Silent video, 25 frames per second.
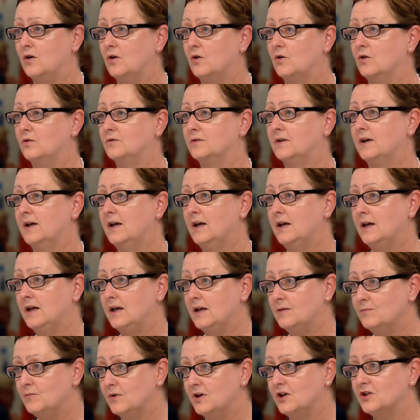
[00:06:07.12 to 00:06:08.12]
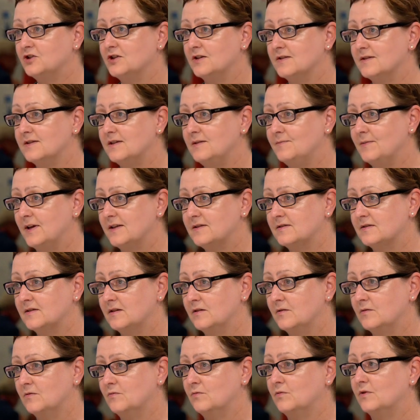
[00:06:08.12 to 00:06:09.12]
on emergency
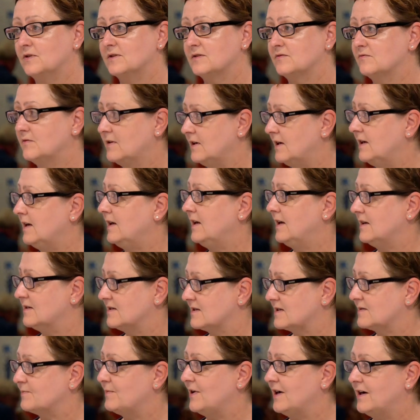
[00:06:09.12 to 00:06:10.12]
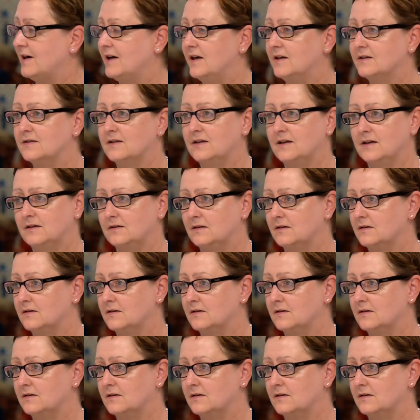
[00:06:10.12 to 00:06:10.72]
medicine was really inspired. And